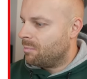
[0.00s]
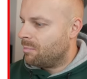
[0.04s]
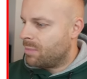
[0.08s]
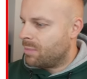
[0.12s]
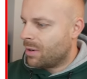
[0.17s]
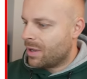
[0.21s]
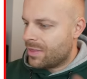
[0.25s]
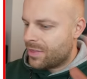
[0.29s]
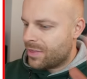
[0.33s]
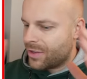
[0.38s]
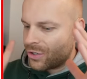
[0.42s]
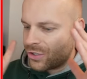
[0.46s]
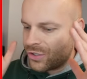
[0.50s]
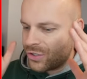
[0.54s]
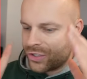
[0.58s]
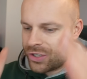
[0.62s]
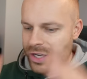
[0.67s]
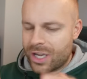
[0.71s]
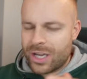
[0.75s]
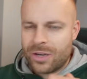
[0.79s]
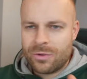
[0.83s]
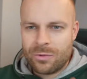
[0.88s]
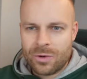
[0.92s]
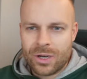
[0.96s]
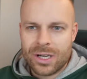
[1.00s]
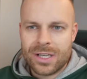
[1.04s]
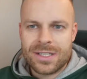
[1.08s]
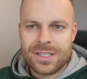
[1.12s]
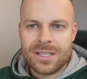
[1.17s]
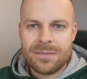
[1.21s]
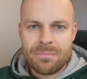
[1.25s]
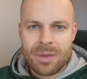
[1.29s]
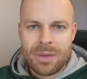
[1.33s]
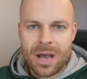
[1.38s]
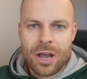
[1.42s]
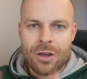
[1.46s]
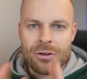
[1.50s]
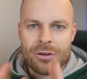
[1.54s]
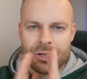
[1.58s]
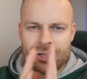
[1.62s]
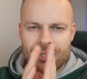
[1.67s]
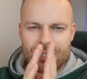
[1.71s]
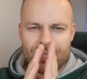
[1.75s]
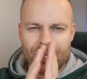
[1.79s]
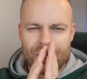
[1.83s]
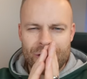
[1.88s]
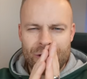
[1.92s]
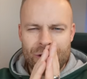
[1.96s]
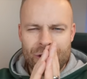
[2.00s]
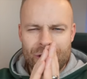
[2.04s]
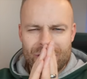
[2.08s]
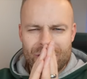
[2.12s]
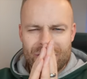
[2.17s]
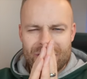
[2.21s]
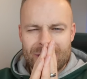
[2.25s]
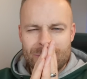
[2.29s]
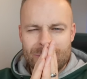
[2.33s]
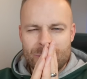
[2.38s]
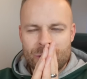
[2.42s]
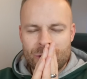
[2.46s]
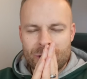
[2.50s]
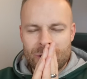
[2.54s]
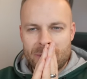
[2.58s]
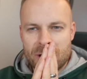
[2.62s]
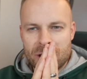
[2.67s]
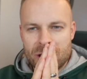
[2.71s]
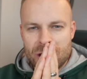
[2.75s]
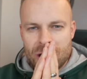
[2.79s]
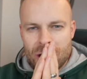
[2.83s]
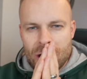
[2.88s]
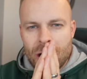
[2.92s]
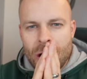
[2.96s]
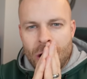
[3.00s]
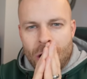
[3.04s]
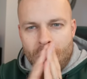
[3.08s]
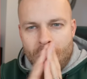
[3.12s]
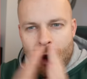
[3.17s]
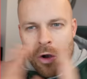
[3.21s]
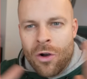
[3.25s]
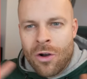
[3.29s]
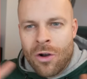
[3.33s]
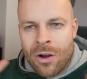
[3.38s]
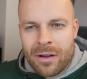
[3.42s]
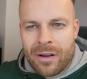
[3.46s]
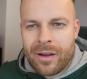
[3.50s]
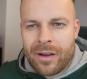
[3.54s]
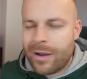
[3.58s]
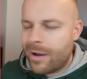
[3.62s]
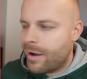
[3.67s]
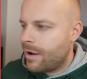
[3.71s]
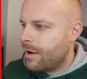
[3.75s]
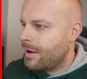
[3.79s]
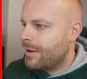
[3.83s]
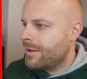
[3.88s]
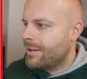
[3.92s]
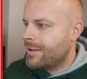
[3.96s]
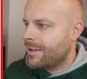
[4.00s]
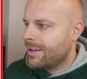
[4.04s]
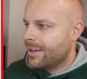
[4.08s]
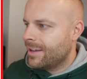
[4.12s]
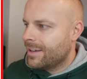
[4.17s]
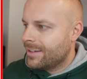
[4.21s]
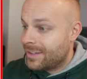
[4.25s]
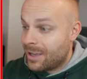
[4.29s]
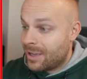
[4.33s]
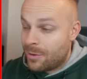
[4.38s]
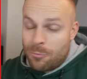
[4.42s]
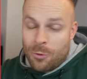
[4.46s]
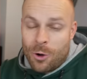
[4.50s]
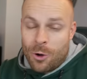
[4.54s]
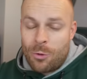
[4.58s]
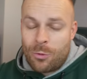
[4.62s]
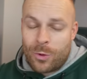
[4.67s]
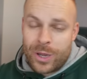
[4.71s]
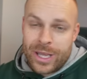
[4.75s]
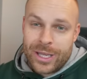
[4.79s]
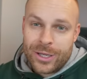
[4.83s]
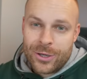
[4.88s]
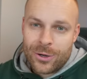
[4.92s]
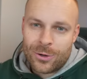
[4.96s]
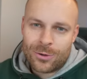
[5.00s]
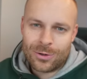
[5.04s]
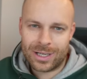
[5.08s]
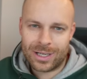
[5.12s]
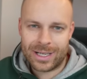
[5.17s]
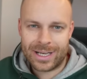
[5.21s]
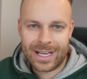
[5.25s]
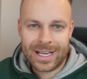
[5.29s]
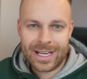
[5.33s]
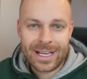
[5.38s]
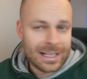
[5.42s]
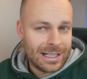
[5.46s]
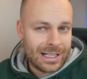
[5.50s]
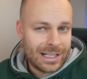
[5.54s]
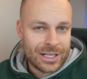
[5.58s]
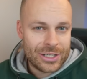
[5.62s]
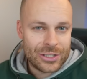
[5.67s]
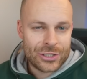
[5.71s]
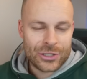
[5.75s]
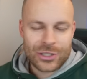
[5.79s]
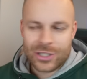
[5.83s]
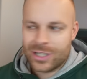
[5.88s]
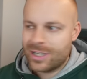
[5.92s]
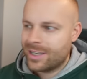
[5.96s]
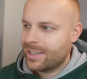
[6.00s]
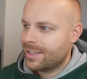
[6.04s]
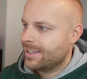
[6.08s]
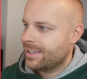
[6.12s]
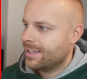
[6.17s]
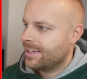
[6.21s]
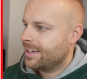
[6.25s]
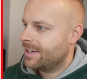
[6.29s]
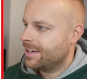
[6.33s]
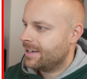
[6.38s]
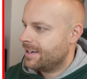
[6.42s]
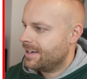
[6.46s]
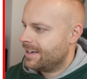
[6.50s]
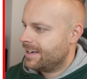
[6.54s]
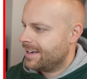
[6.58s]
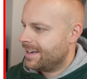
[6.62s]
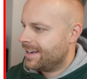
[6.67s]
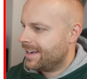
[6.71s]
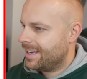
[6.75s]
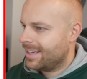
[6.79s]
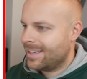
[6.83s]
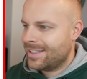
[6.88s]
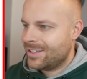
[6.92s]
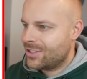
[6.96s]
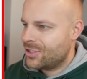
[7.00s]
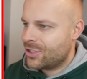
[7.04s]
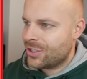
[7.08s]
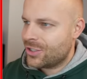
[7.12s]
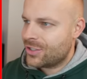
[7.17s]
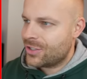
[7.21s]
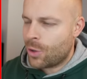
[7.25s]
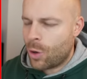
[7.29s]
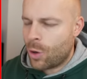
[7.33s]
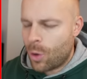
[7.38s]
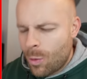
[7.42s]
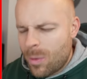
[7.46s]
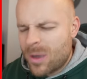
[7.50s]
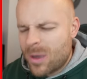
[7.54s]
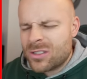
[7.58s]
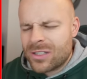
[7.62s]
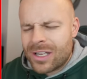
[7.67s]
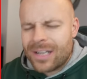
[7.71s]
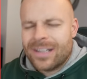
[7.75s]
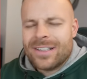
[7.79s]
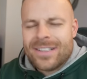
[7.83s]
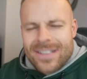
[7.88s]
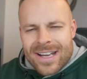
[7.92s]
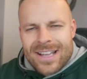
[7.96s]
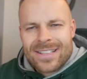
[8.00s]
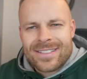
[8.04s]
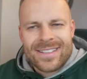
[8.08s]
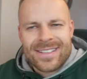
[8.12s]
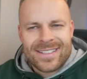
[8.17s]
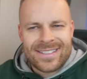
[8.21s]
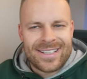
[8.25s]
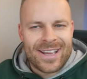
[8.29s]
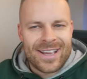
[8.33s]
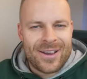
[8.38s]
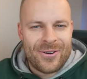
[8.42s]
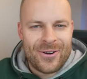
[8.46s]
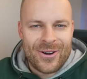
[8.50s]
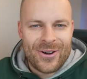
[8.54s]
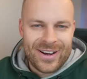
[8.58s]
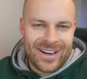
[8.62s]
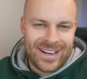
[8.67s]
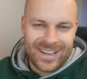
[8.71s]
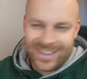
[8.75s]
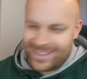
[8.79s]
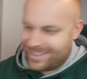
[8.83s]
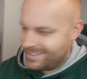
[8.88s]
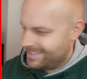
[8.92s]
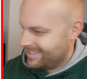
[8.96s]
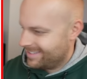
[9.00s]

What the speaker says: But there are certain words in Polish that just seem so much longer than what we call it in English. And it's just almost unnecessary.